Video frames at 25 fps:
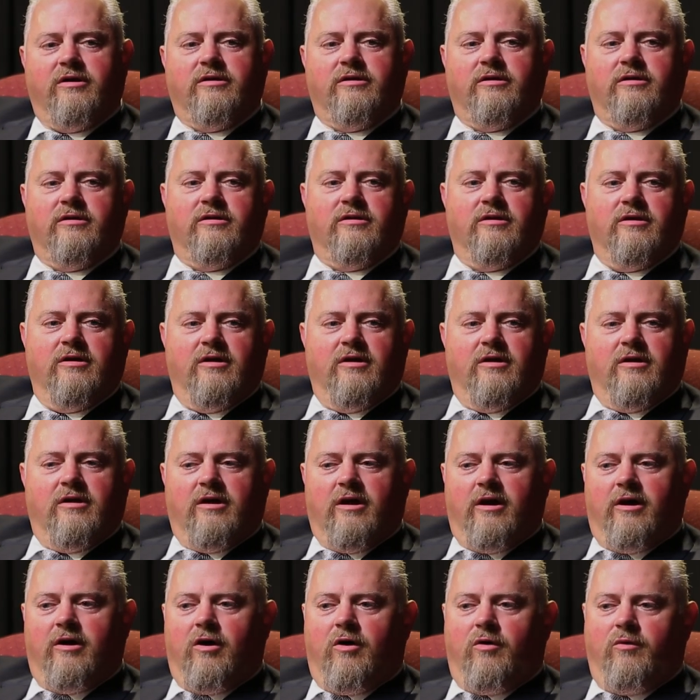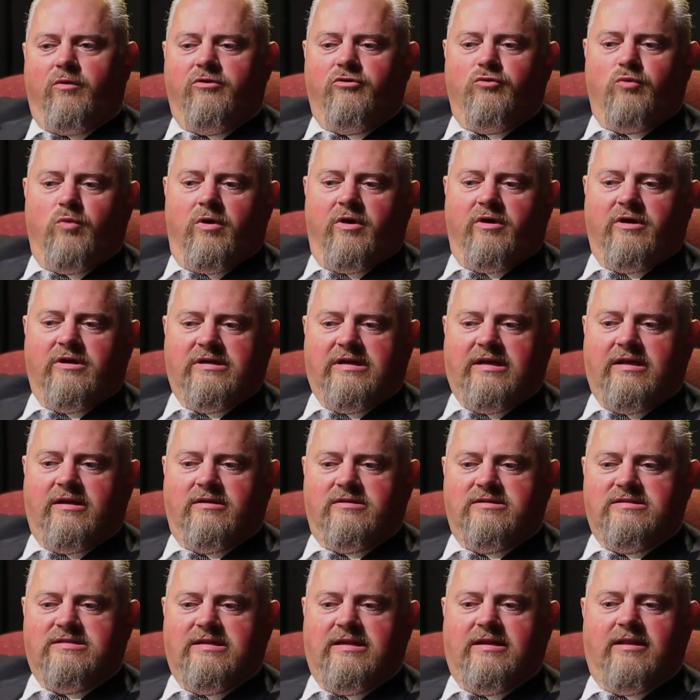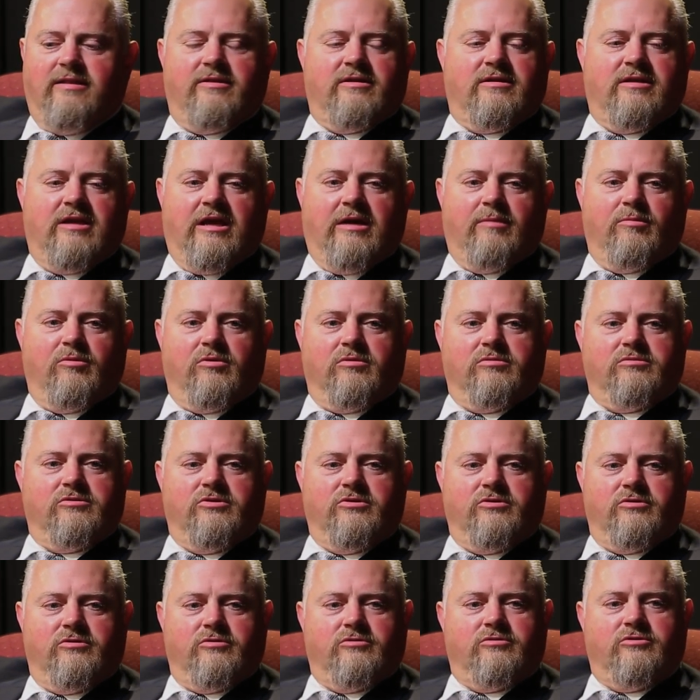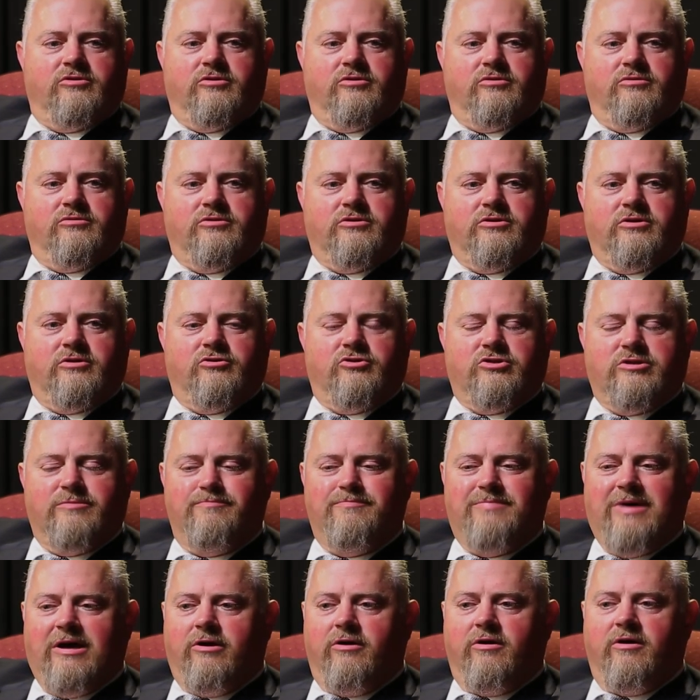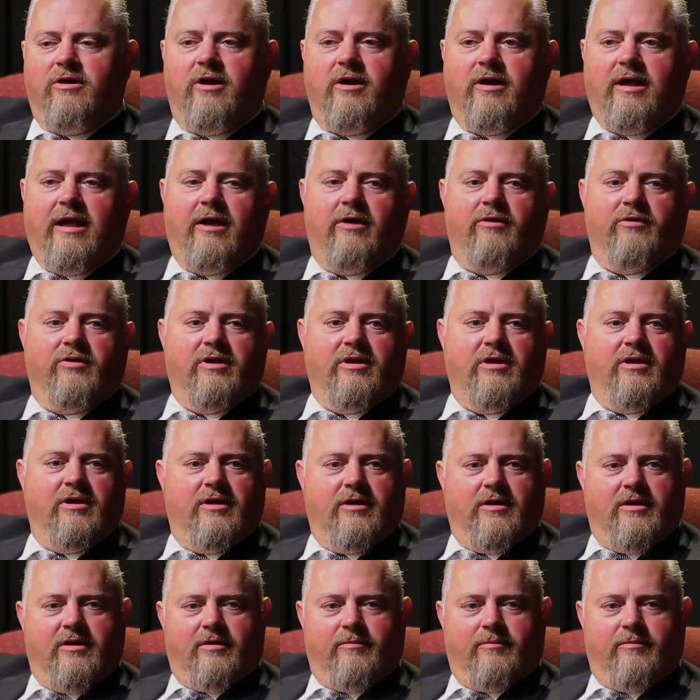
And I always wanted to get a seat at the table to better our county,